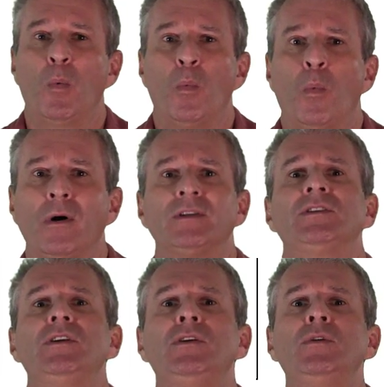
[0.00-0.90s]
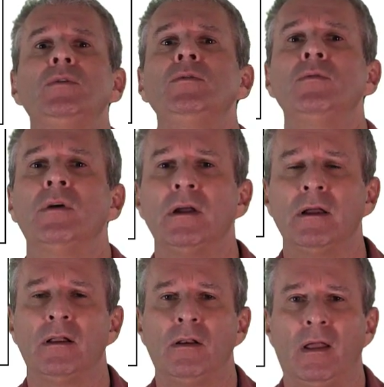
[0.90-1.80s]
What do you
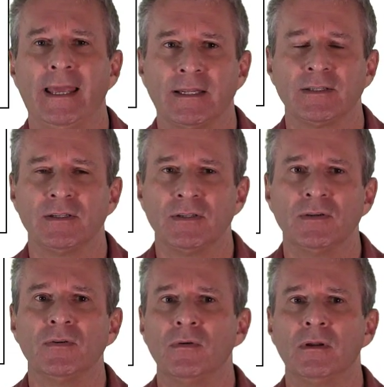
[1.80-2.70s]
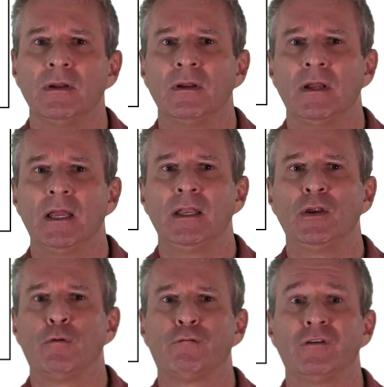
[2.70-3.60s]
like to do in
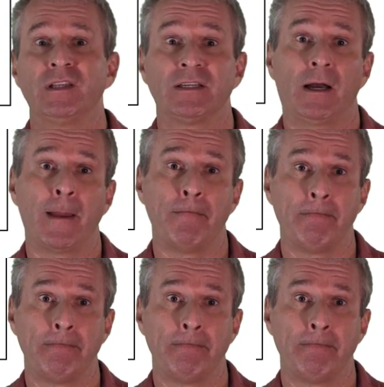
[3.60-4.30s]
your free time?